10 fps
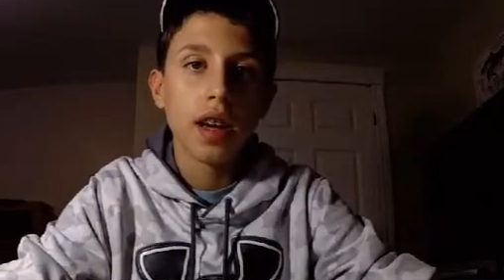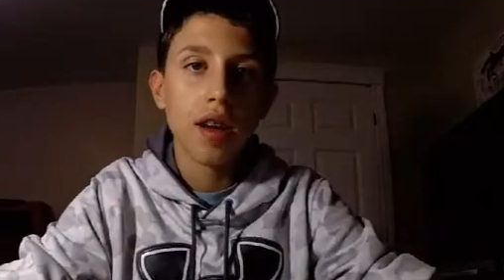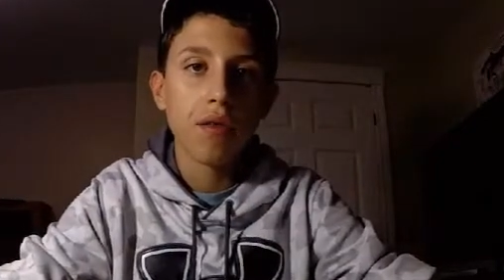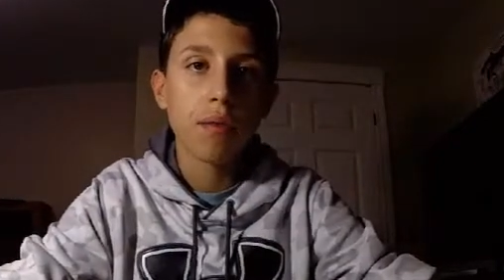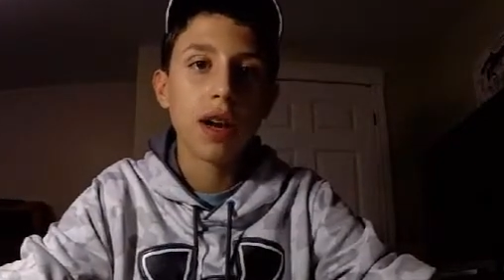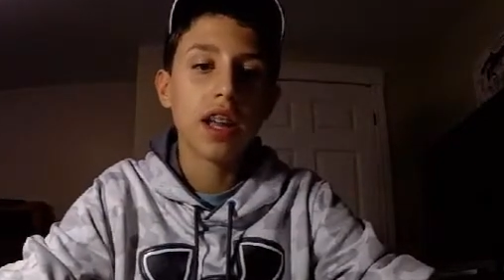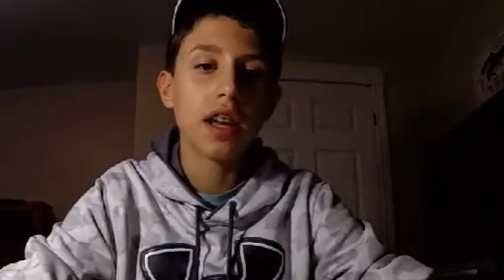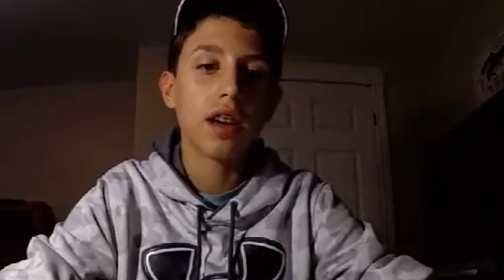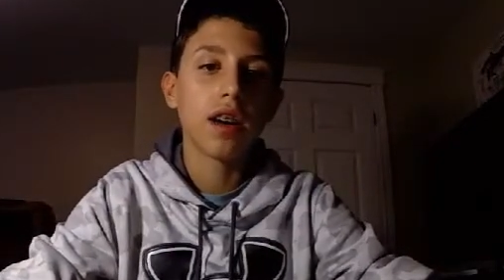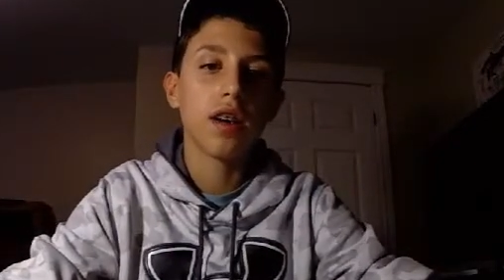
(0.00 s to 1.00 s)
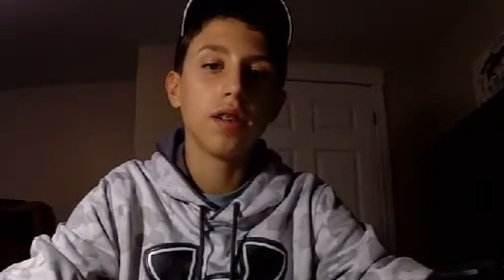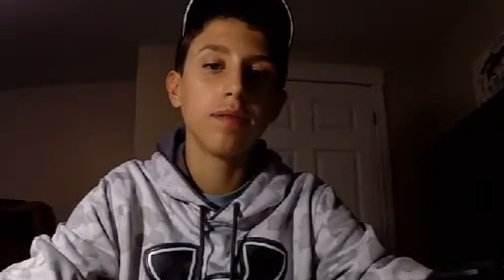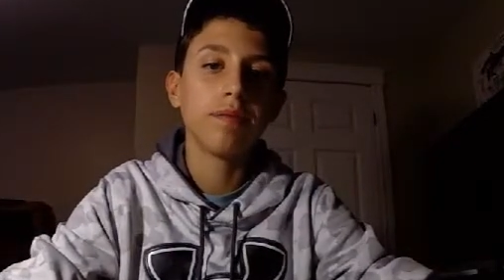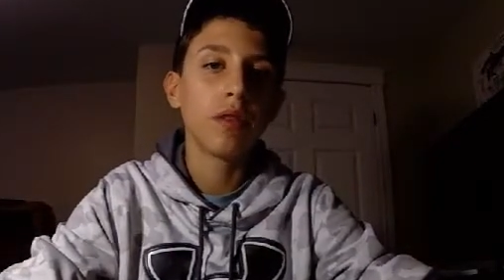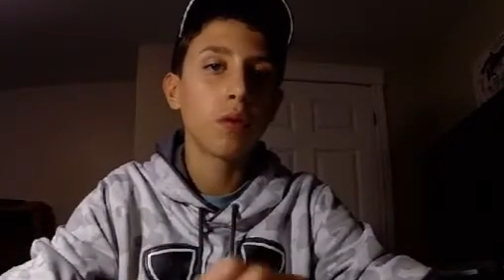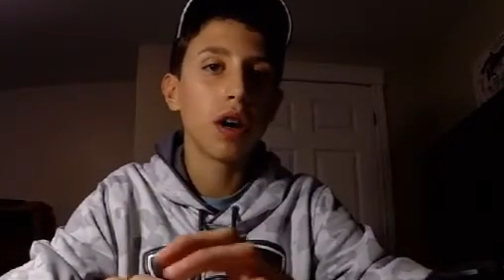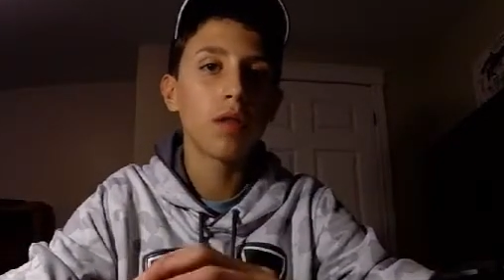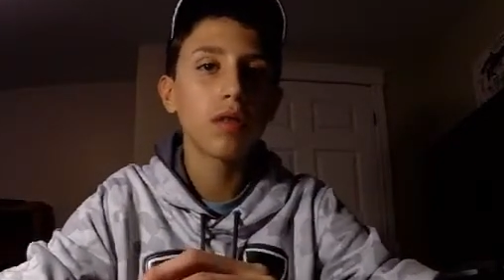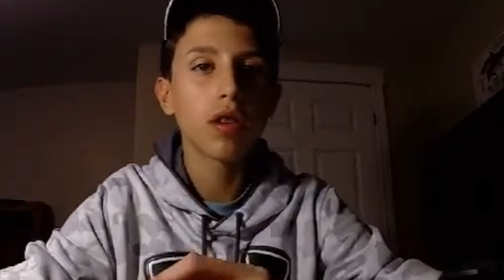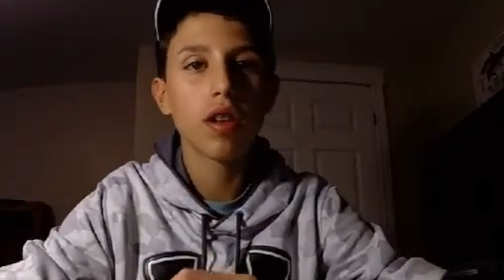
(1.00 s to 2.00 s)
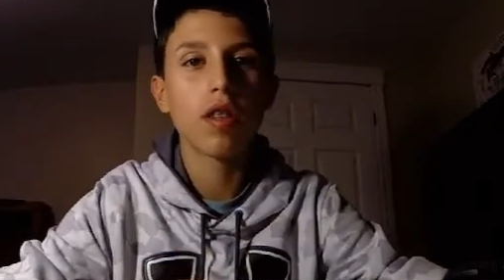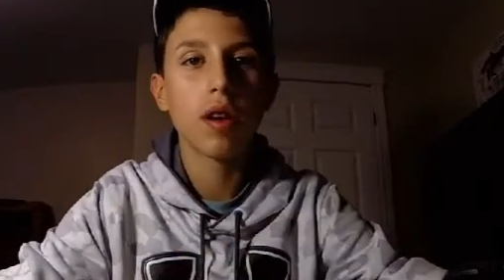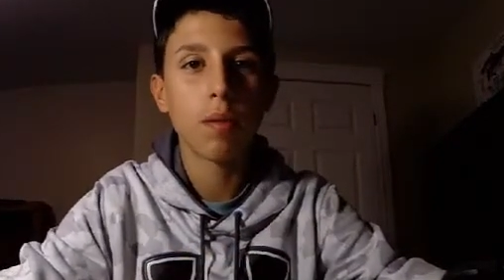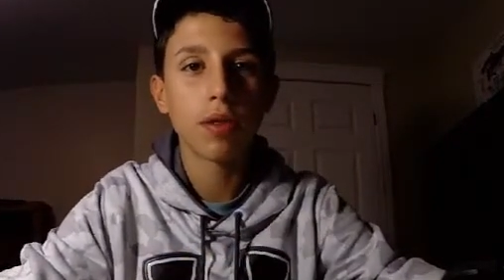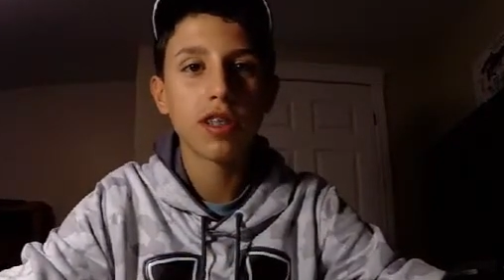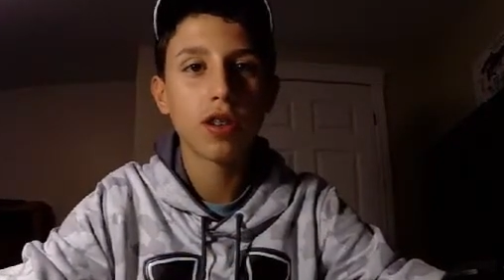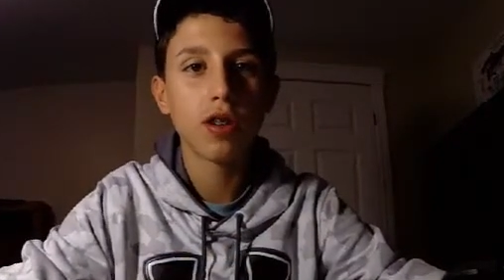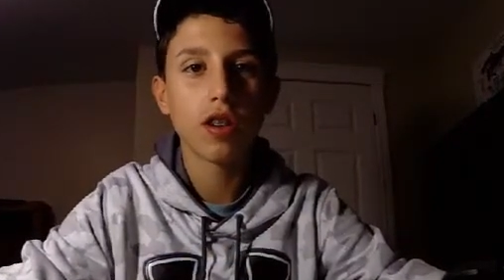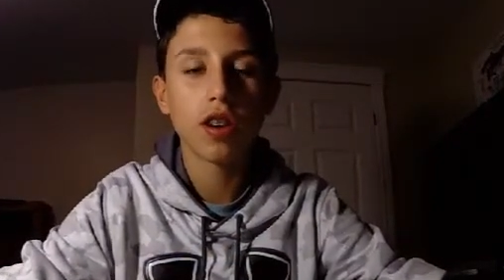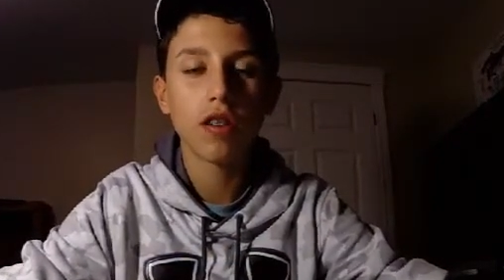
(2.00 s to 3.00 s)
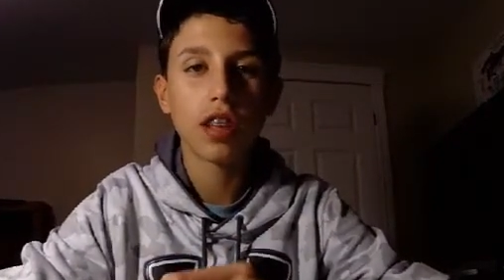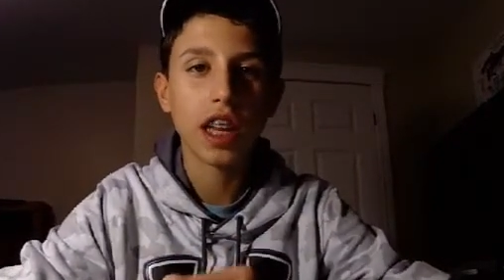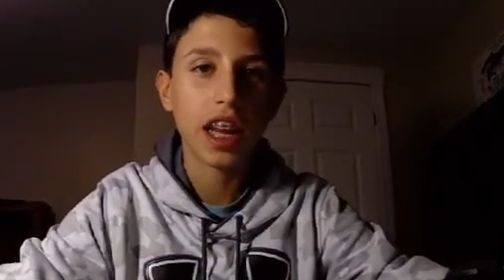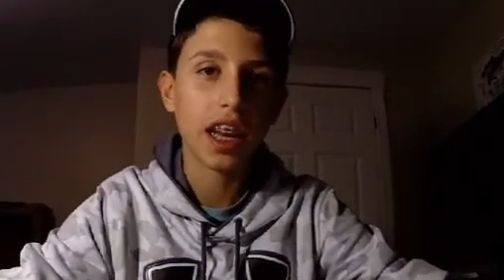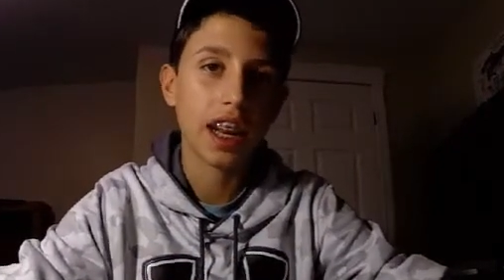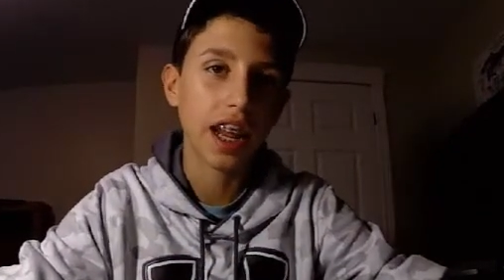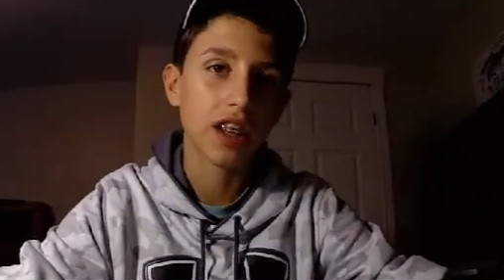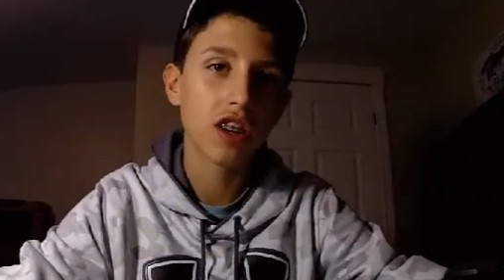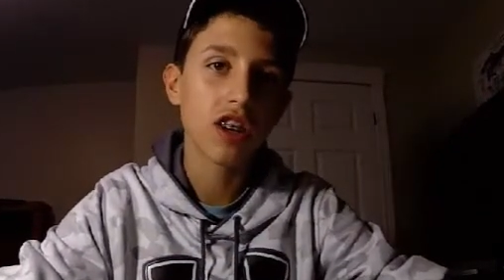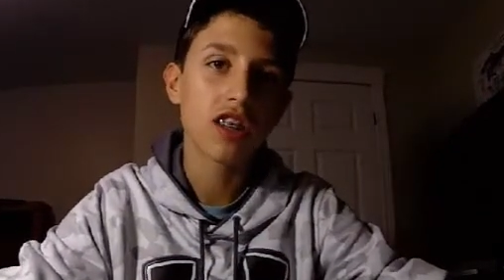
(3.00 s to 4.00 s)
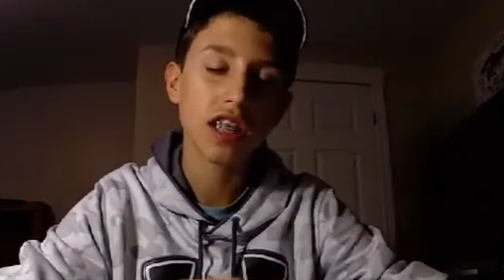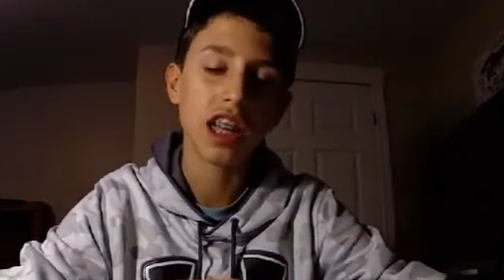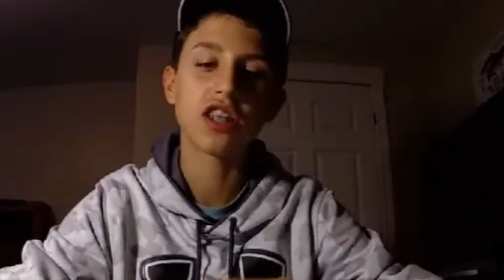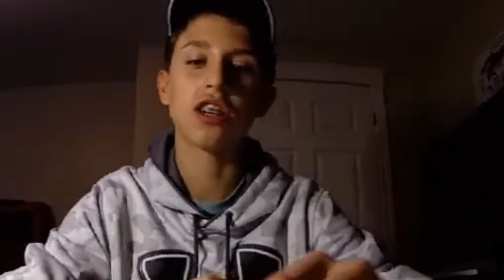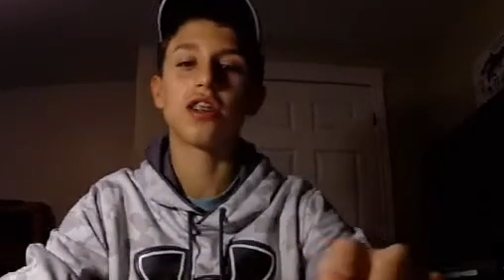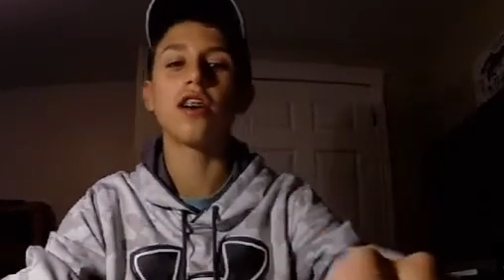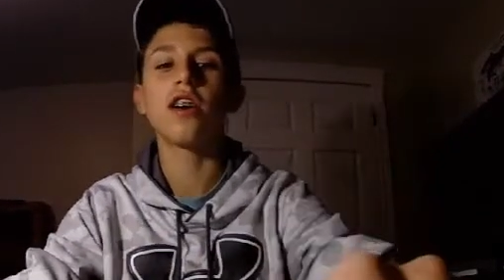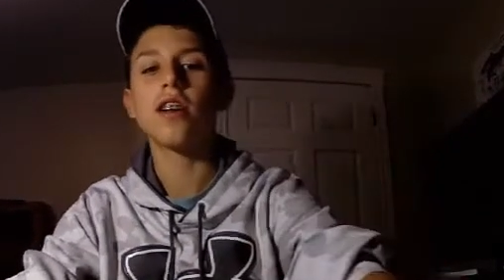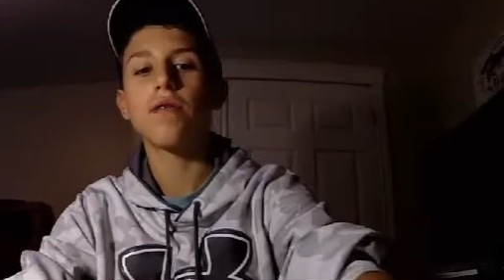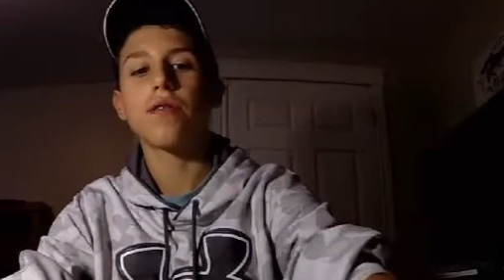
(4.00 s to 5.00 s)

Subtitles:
Hey everybody, welcome to another episode of the Canadian Angler / Hunter,